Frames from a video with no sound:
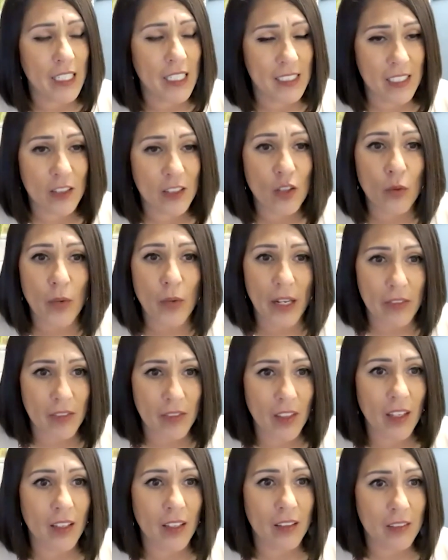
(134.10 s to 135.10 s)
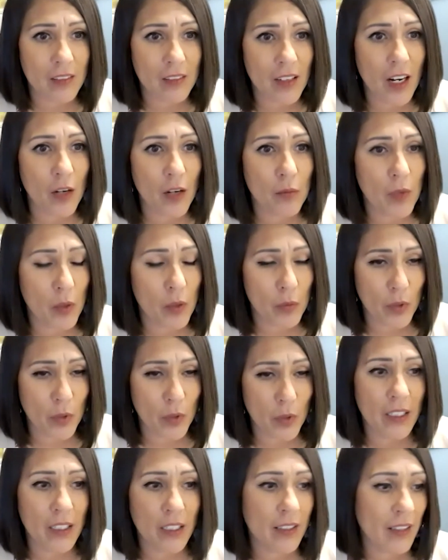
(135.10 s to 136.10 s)
did the right thing. I'm
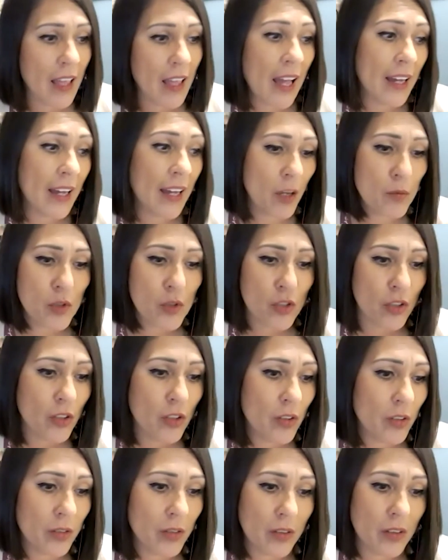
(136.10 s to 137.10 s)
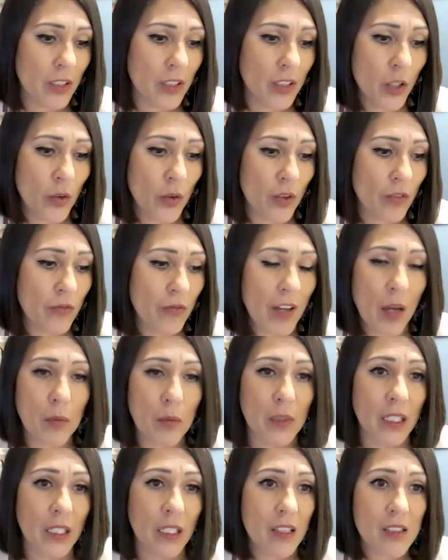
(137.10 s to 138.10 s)
really glad. I'm sure, you know, the
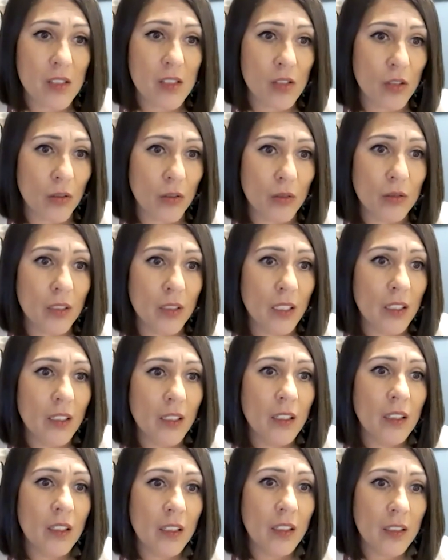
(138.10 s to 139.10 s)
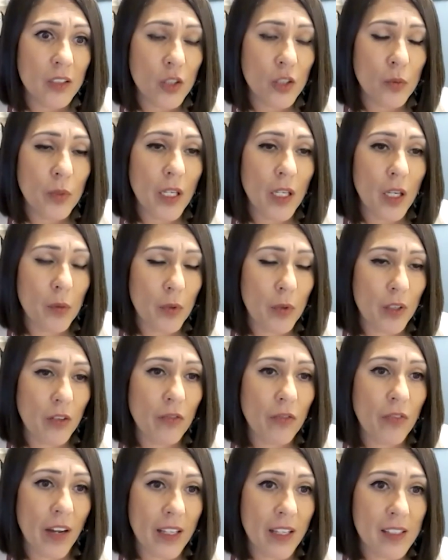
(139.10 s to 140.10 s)
family is too, to be able
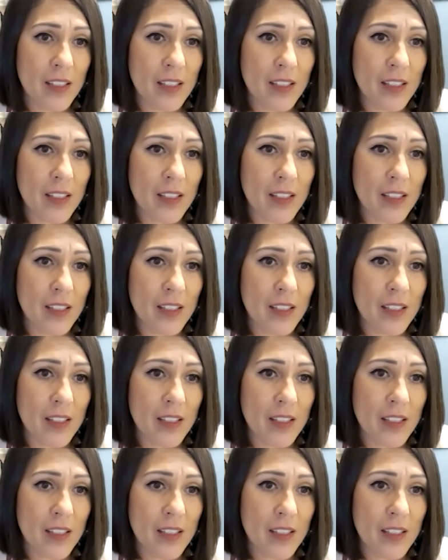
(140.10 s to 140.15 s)
to find